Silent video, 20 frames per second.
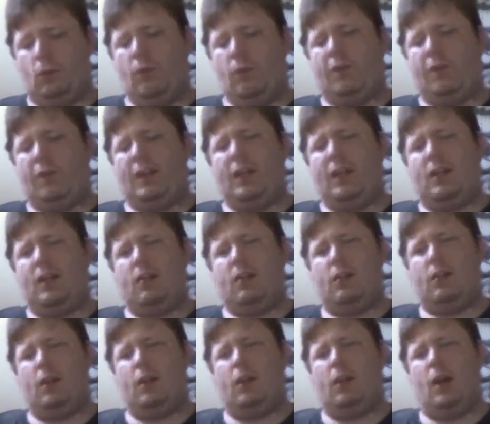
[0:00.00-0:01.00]
finally get to
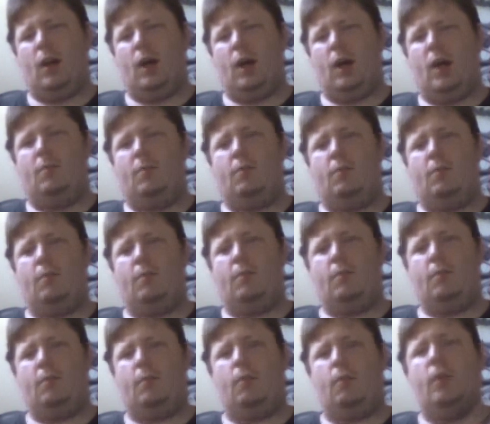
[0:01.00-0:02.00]
see,
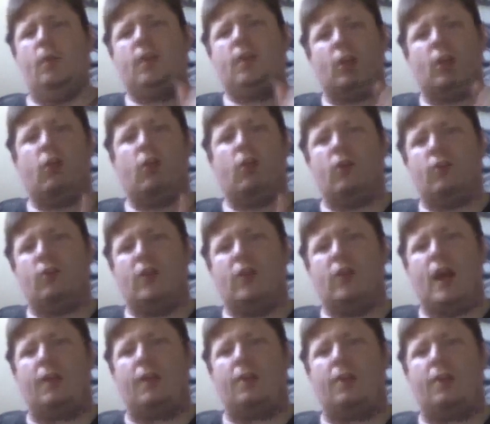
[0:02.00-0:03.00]
we see Crow's
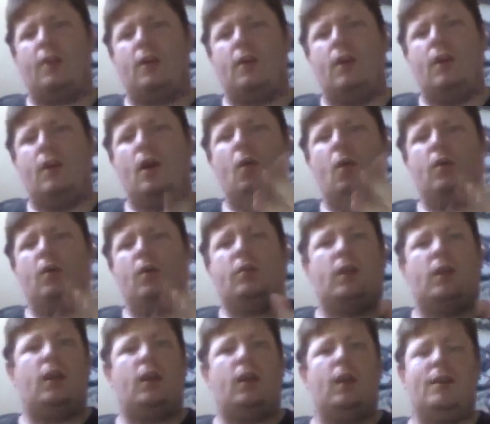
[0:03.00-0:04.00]
scythe. We
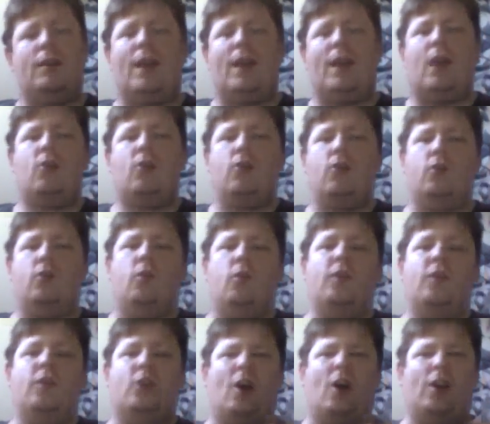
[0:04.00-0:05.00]
see the actual, so
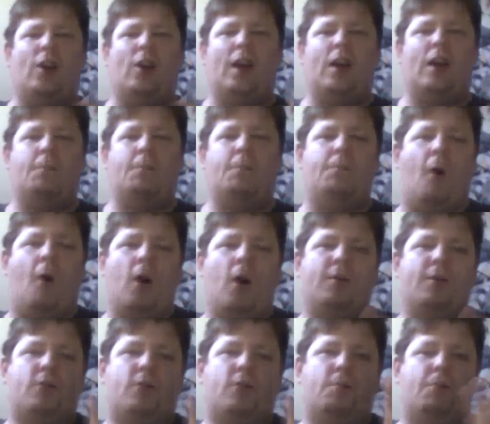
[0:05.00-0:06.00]
we saw like a
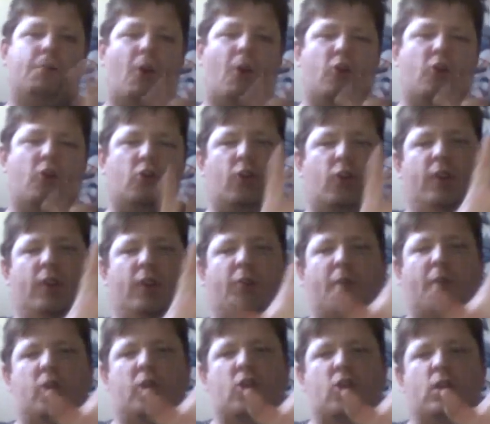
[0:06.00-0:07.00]
partial
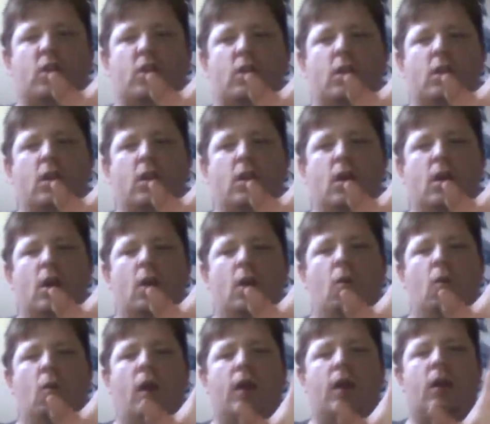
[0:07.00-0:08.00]
transformation
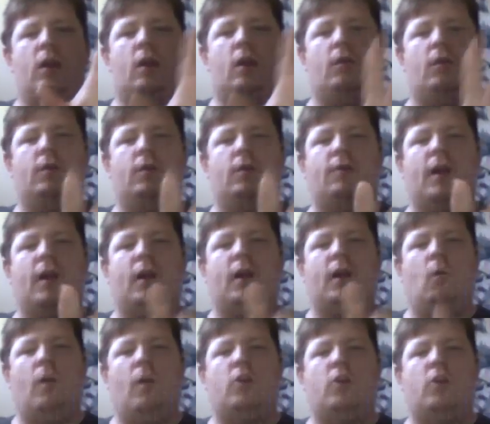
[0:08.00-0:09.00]
when he was
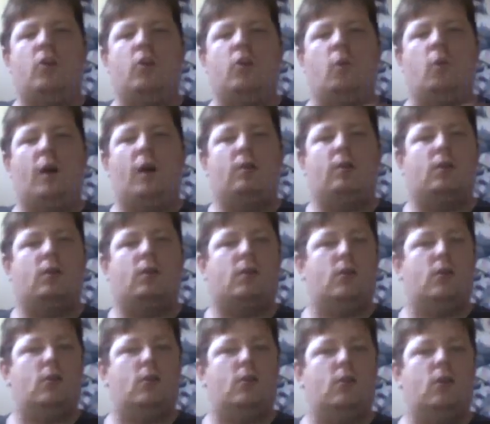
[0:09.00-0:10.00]
fighting Winter, Weiss's
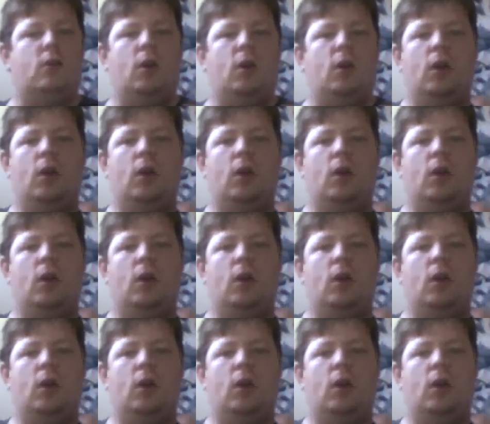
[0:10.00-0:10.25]
sister.